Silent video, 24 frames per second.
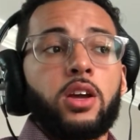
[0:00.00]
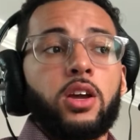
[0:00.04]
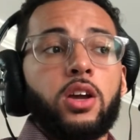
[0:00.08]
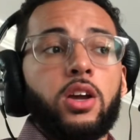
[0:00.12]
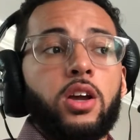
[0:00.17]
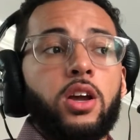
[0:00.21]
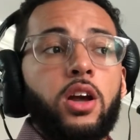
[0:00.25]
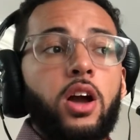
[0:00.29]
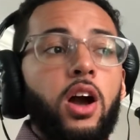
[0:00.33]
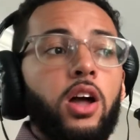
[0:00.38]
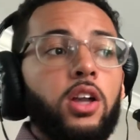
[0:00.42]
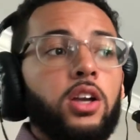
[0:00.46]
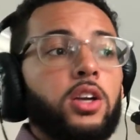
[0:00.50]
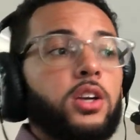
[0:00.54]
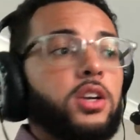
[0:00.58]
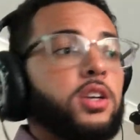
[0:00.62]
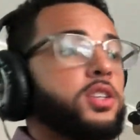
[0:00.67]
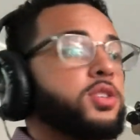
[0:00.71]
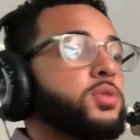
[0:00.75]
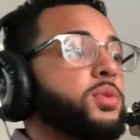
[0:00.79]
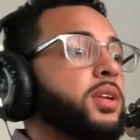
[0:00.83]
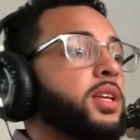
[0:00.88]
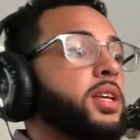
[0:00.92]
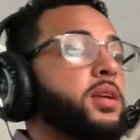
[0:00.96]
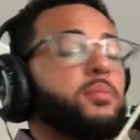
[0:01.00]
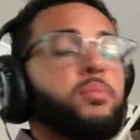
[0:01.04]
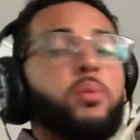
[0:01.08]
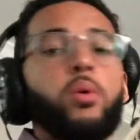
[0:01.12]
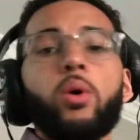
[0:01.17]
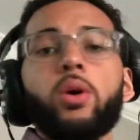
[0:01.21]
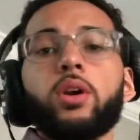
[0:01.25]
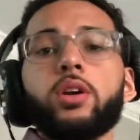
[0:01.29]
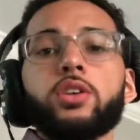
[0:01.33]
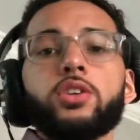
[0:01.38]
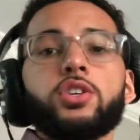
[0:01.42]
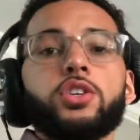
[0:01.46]
Color is really
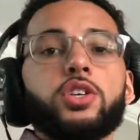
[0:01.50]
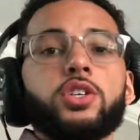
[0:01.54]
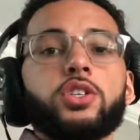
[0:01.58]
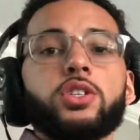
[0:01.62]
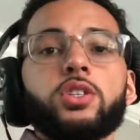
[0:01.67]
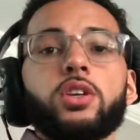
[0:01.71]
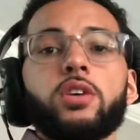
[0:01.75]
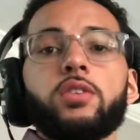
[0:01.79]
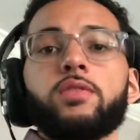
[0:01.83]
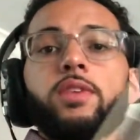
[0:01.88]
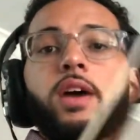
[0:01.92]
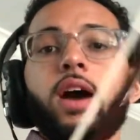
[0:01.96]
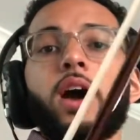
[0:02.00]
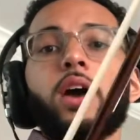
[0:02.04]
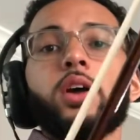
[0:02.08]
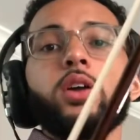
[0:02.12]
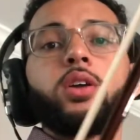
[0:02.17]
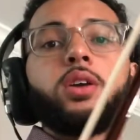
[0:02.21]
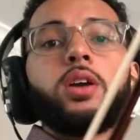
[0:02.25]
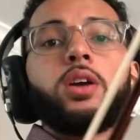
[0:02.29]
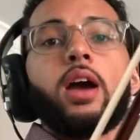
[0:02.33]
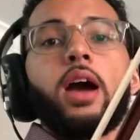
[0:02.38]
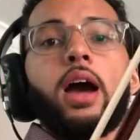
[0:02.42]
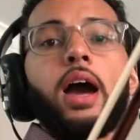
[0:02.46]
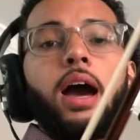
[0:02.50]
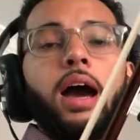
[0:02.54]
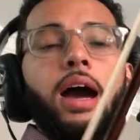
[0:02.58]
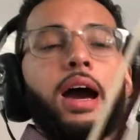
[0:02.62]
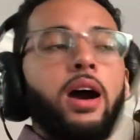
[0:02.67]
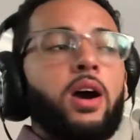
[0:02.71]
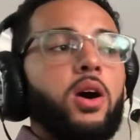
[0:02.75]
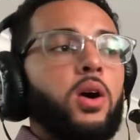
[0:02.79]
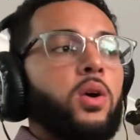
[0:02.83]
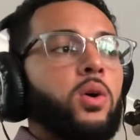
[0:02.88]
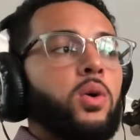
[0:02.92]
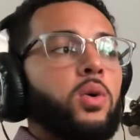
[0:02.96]
important, just of
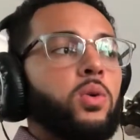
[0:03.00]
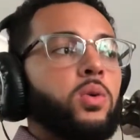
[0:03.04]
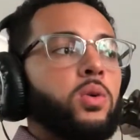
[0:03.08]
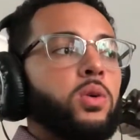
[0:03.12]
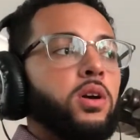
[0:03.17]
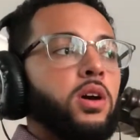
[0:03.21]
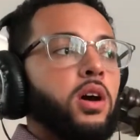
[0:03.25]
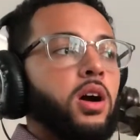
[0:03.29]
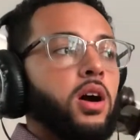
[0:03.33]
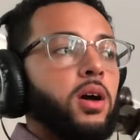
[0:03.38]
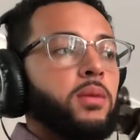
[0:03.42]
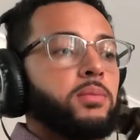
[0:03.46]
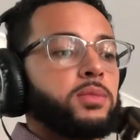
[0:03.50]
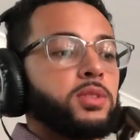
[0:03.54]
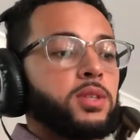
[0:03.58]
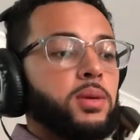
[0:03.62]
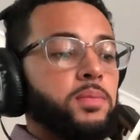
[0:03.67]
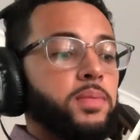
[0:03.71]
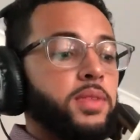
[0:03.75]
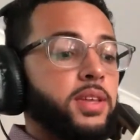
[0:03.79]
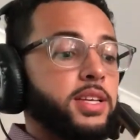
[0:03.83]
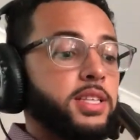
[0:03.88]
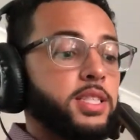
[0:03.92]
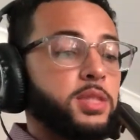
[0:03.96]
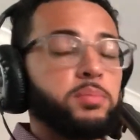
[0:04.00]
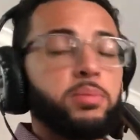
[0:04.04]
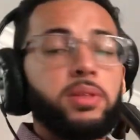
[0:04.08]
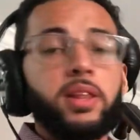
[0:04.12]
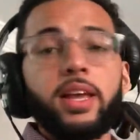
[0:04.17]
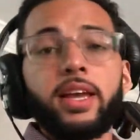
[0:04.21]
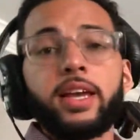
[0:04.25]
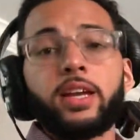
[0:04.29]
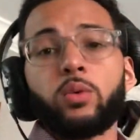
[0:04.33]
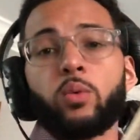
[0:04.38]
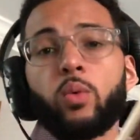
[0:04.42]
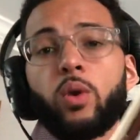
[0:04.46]
how something is
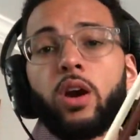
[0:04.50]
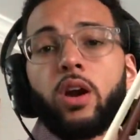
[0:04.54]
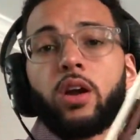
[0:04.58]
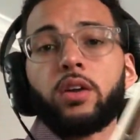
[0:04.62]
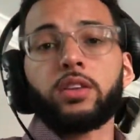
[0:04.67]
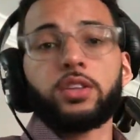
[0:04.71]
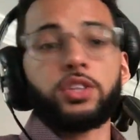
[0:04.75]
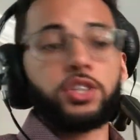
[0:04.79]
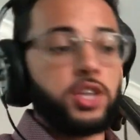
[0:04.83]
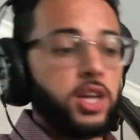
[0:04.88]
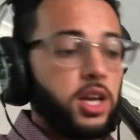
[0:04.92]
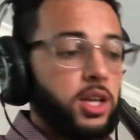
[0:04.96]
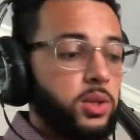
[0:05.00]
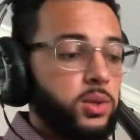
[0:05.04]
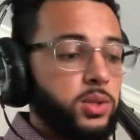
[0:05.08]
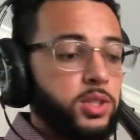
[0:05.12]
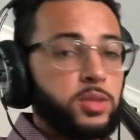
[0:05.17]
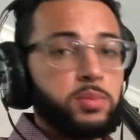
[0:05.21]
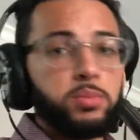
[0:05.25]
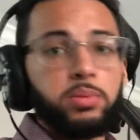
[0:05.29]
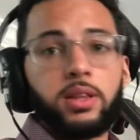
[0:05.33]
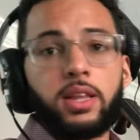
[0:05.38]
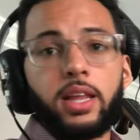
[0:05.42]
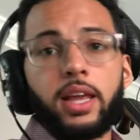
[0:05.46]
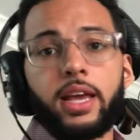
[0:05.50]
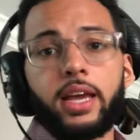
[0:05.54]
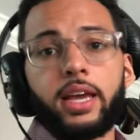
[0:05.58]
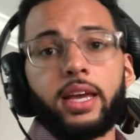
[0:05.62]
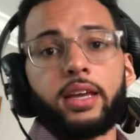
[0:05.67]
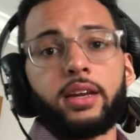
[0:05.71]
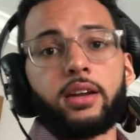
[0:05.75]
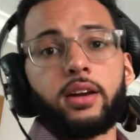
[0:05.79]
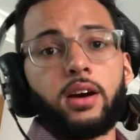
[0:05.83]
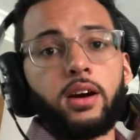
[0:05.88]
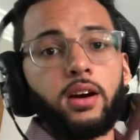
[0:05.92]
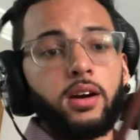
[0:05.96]
played, where on the cello it's
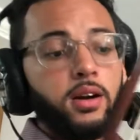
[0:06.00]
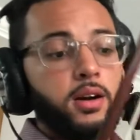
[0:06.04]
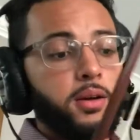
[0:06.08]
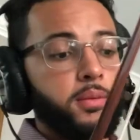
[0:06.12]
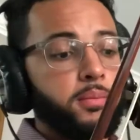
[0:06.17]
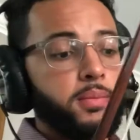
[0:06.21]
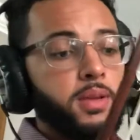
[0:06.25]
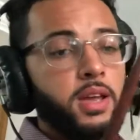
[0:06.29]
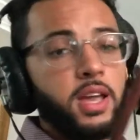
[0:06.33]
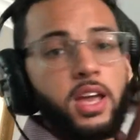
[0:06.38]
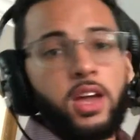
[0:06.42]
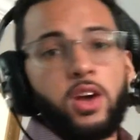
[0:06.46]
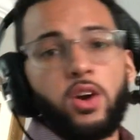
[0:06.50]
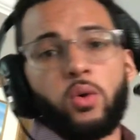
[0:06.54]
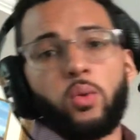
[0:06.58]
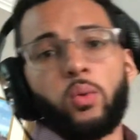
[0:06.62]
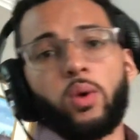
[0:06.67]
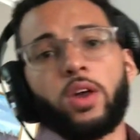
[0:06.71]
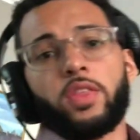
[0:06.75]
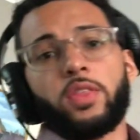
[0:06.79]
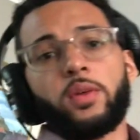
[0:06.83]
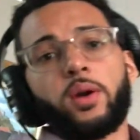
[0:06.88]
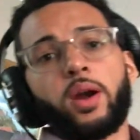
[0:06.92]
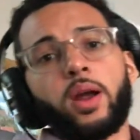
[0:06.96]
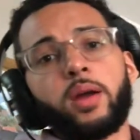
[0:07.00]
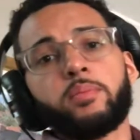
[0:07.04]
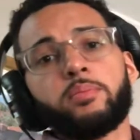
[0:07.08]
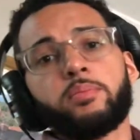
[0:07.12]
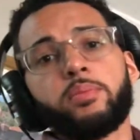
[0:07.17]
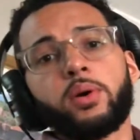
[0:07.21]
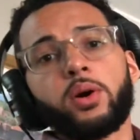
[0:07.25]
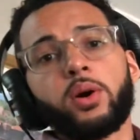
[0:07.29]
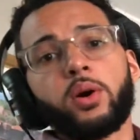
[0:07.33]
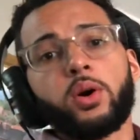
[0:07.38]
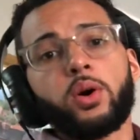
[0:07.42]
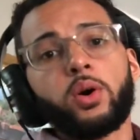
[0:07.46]
played, whether I
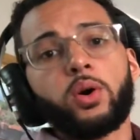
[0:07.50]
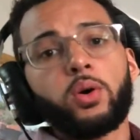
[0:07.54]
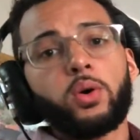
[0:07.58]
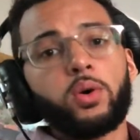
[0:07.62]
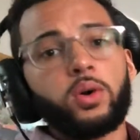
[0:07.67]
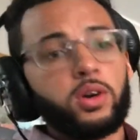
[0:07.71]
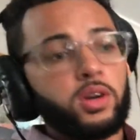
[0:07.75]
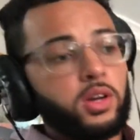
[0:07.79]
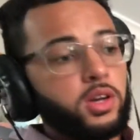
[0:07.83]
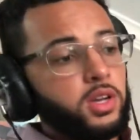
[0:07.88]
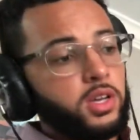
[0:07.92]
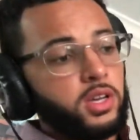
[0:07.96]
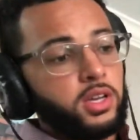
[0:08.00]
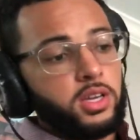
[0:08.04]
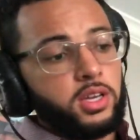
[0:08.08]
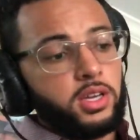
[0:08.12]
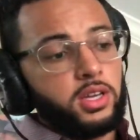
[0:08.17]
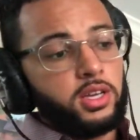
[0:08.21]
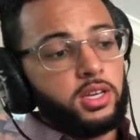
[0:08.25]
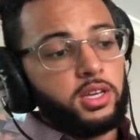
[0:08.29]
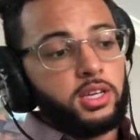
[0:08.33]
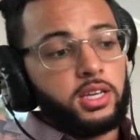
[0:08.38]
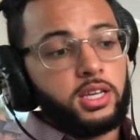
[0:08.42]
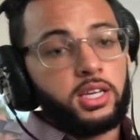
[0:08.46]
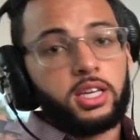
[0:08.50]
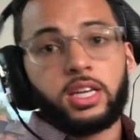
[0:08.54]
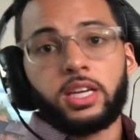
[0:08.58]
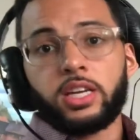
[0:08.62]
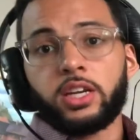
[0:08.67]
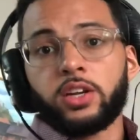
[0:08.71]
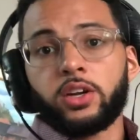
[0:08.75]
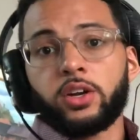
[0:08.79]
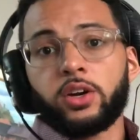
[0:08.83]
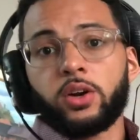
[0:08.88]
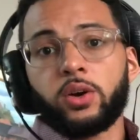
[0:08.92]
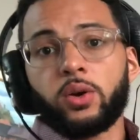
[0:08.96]
bow
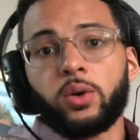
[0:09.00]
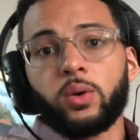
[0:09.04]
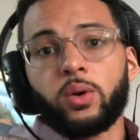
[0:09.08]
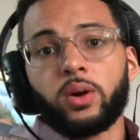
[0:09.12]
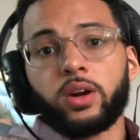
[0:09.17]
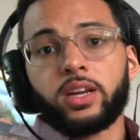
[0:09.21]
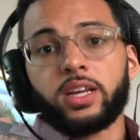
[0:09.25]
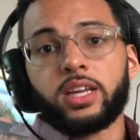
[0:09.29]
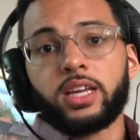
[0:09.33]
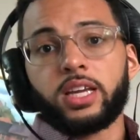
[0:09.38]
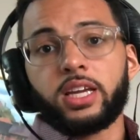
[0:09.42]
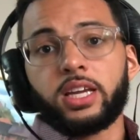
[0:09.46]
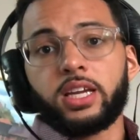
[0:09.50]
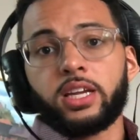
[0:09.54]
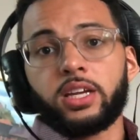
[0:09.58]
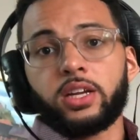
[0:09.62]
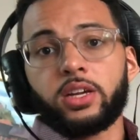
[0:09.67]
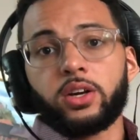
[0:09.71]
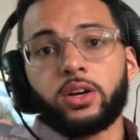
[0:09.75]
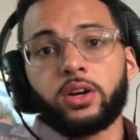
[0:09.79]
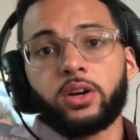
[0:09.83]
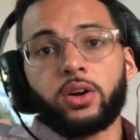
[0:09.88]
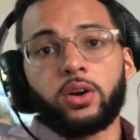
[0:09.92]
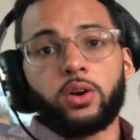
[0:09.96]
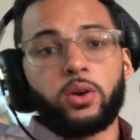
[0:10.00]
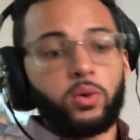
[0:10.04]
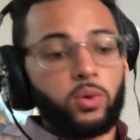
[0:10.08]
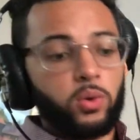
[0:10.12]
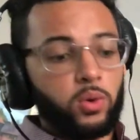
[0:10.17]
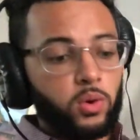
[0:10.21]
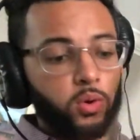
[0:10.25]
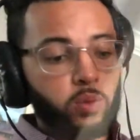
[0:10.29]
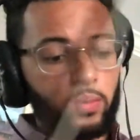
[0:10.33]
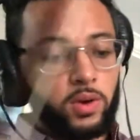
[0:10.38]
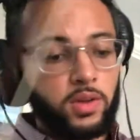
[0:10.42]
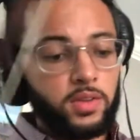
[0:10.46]
here,
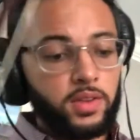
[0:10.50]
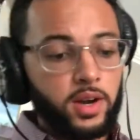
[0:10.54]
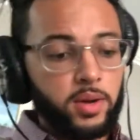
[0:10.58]
or whether I